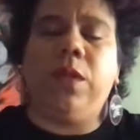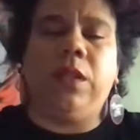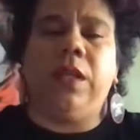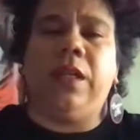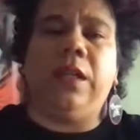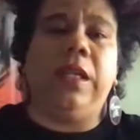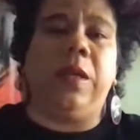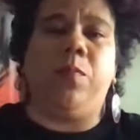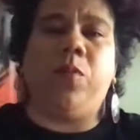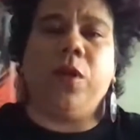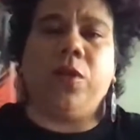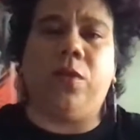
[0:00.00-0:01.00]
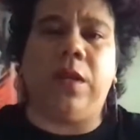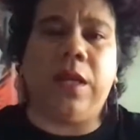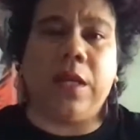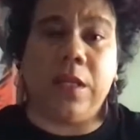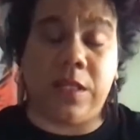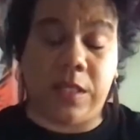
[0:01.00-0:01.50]
elite Puerto
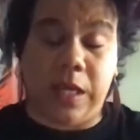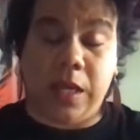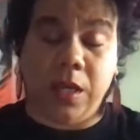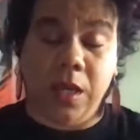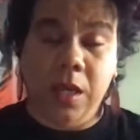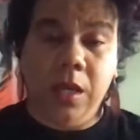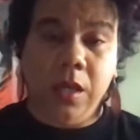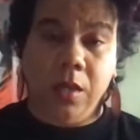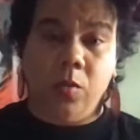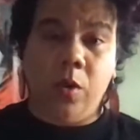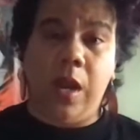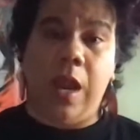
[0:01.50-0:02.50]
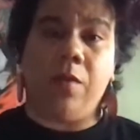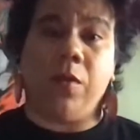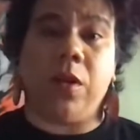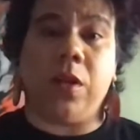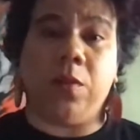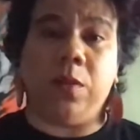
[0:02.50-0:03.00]
Ricans think we're ever
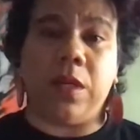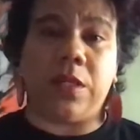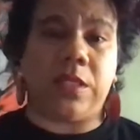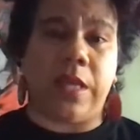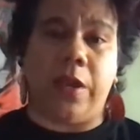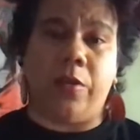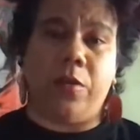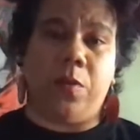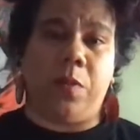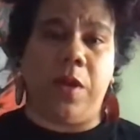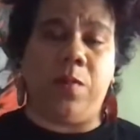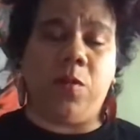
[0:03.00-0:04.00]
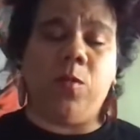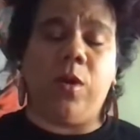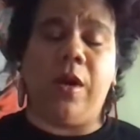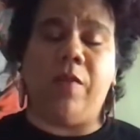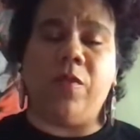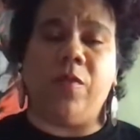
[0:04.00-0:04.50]
going to be a state, or the people will
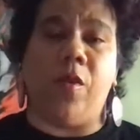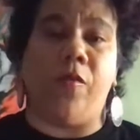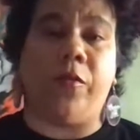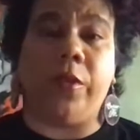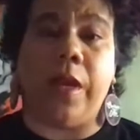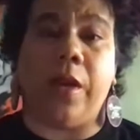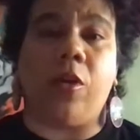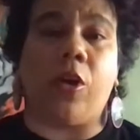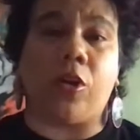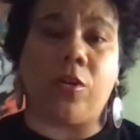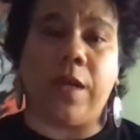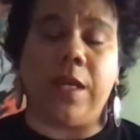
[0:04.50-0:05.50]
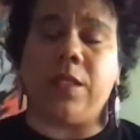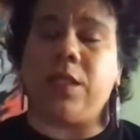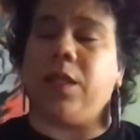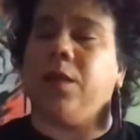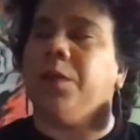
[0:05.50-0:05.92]
ever vote for that are crazy.